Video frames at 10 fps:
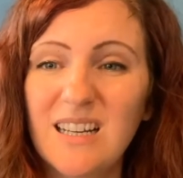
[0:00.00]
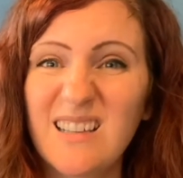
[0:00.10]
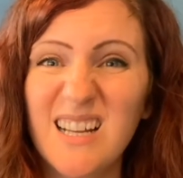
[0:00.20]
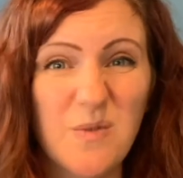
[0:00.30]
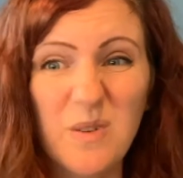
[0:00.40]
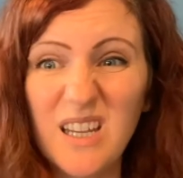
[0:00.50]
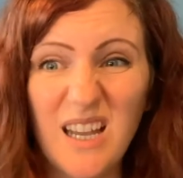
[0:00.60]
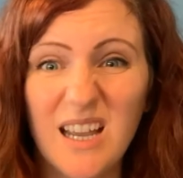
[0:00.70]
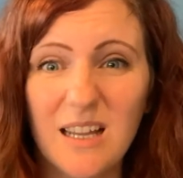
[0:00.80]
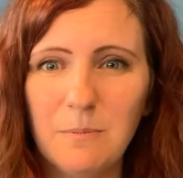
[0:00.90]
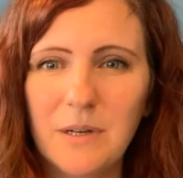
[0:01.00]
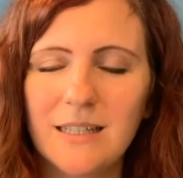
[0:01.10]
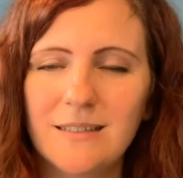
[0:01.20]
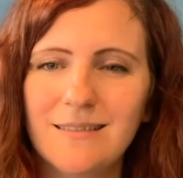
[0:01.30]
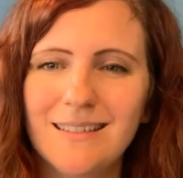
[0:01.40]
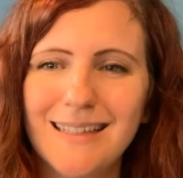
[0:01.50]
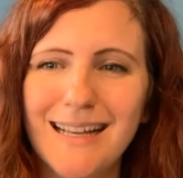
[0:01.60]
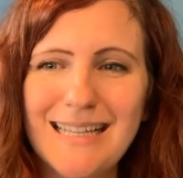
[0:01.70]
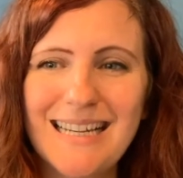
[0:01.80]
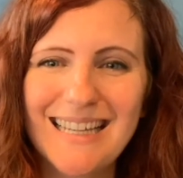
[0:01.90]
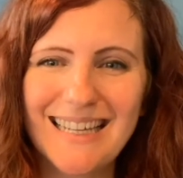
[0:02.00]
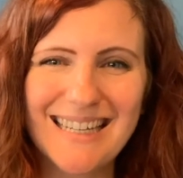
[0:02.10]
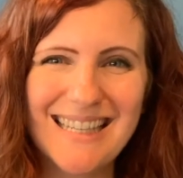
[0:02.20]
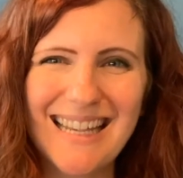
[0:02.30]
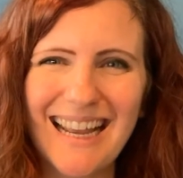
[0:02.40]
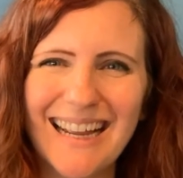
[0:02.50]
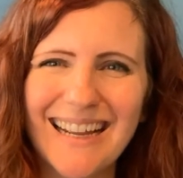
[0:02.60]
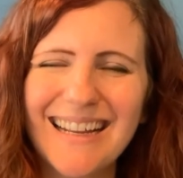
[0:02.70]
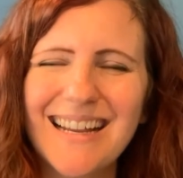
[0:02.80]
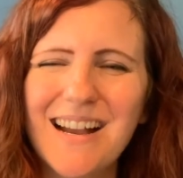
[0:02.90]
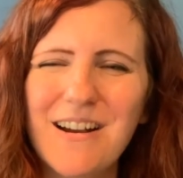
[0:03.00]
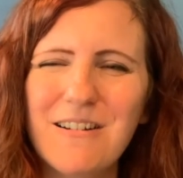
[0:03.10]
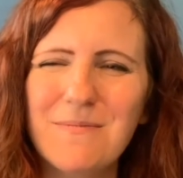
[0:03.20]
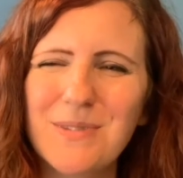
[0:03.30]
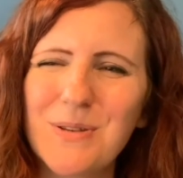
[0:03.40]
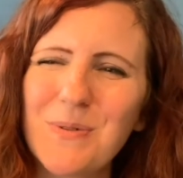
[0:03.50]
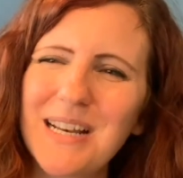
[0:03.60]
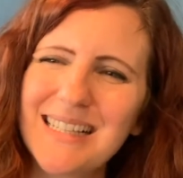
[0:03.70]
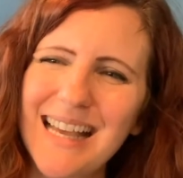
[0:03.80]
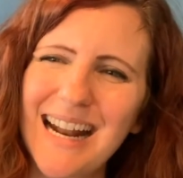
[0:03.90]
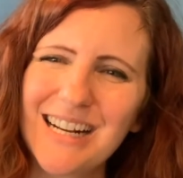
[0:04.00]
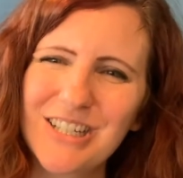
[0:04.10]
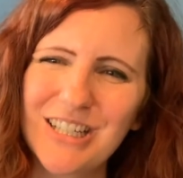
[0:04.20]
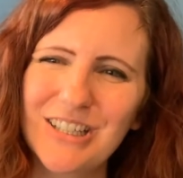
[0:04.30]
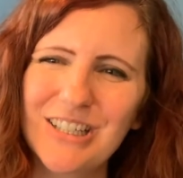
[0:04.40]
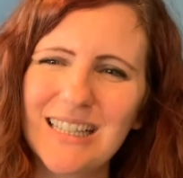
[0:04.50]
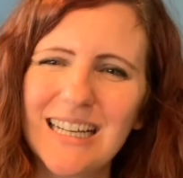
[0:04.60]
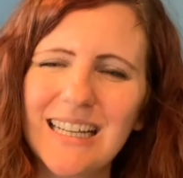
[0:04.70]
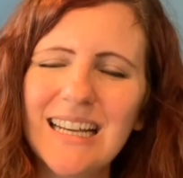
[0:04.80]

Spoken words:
That's really it, but that's easy to say. So what does that actually look like?